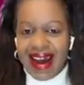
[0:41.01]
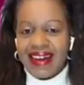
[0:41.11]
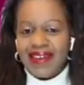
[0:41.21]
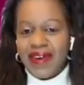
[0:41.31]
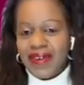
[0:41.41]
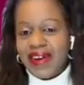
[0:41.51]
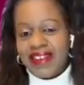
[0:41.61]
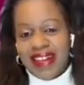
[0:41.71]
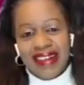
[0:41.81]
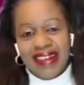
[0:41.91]
And
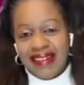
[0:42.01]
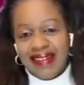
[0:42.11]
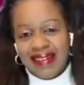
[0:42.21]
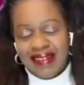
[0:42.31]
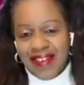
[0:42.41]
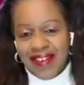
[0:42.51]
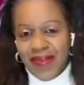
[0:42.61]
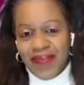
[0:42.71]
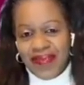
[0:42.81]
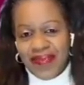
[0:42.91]
congratulations to
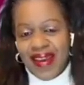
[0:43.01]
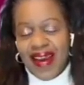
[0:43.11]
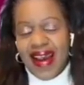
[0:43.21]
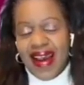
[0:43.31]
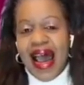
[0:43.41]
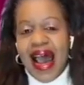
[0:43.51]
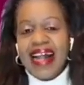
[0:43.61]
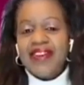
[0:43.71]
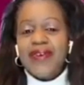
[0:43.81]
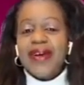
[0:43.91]
you.
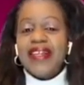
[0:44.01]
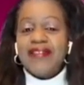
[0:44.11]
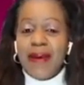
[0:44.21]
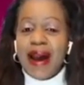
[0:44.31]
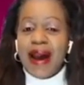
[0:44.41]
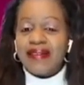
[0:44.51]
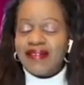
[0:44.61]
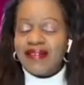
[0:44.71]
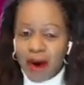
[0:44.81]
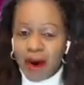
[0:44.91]
And you inspire
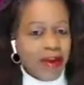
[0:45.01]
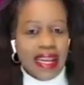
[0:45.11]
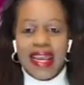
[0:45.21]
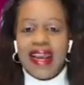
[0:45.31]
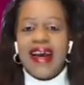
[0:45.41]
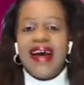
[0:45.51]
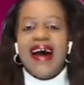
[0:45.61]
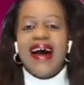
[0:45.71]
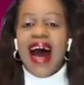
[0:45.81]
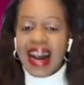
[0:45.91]
so many
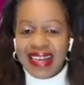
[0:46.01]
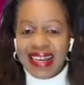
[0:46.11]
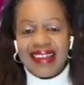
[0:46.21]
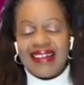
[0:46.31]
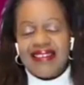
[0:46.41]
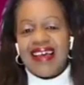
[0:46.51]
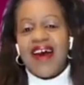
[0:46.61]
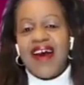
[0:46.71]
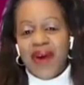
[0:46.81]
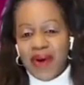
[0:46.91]
architects
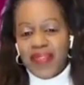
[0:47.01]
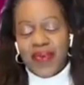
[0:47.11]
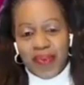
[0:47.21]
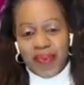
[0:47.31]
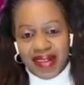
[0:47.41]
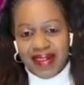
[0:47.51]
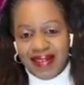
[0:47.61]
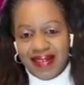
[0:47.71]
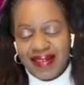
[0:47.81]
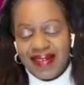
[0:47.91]
around the world.